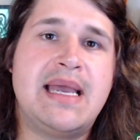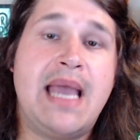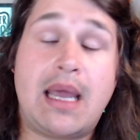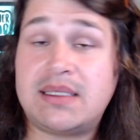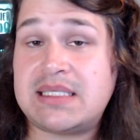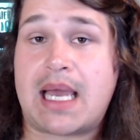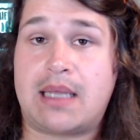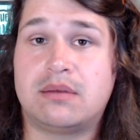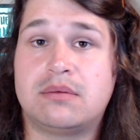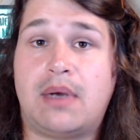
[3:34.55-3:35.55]
And I did that.
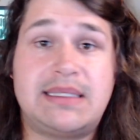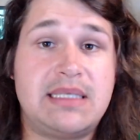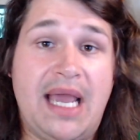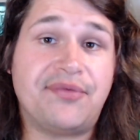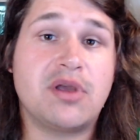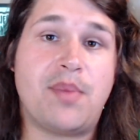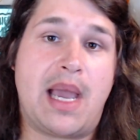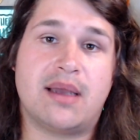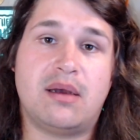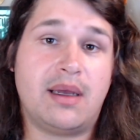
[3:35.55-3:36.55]
I didn't have to go
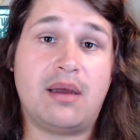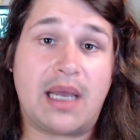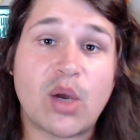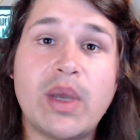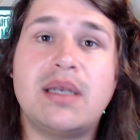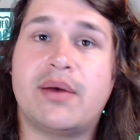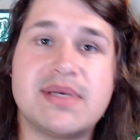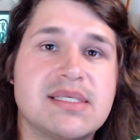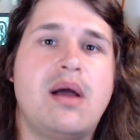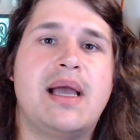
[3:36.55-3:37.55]
back. I quit, I
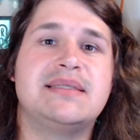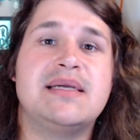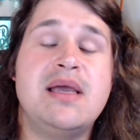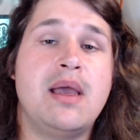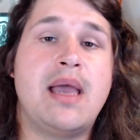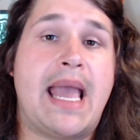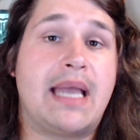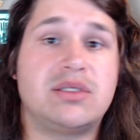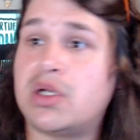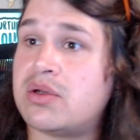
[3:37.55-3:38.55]
resigned,
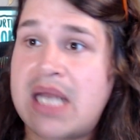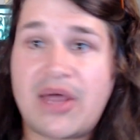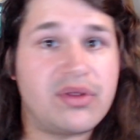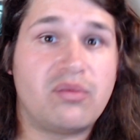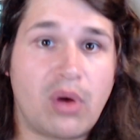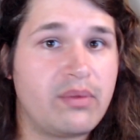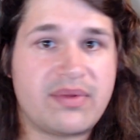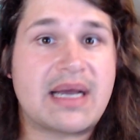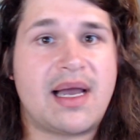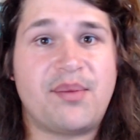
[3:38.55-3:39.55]
and nothing wrong with
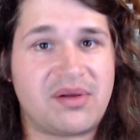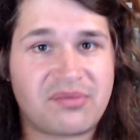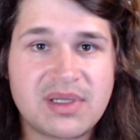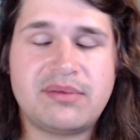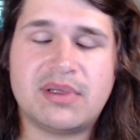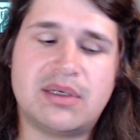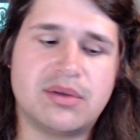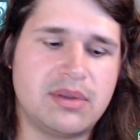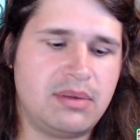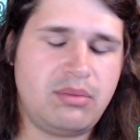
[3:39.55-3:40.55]
that company. Really, really
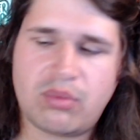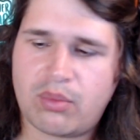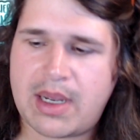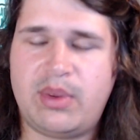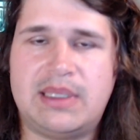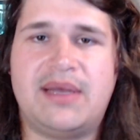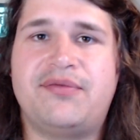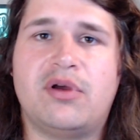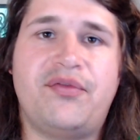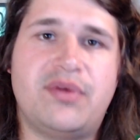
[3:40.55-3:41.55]
good way we left
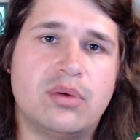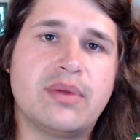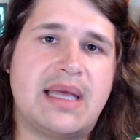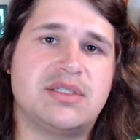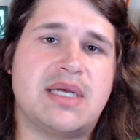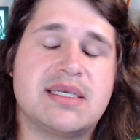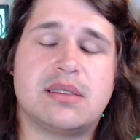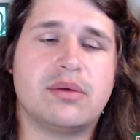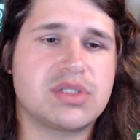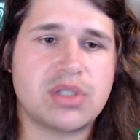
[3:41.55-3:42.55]
off and all that jazz. I
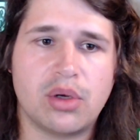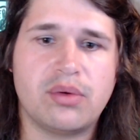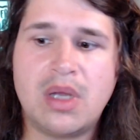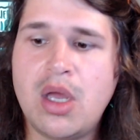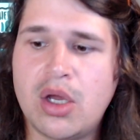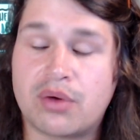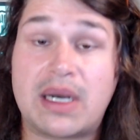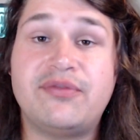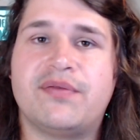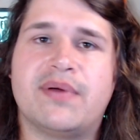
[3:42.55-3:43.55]
was so
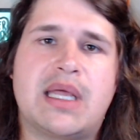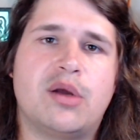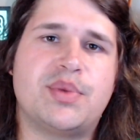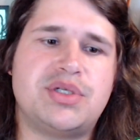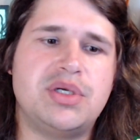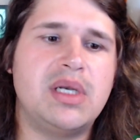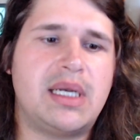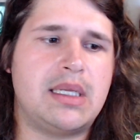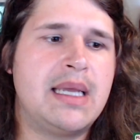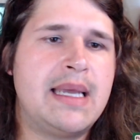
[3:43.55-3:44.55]
grateful for that opportunity.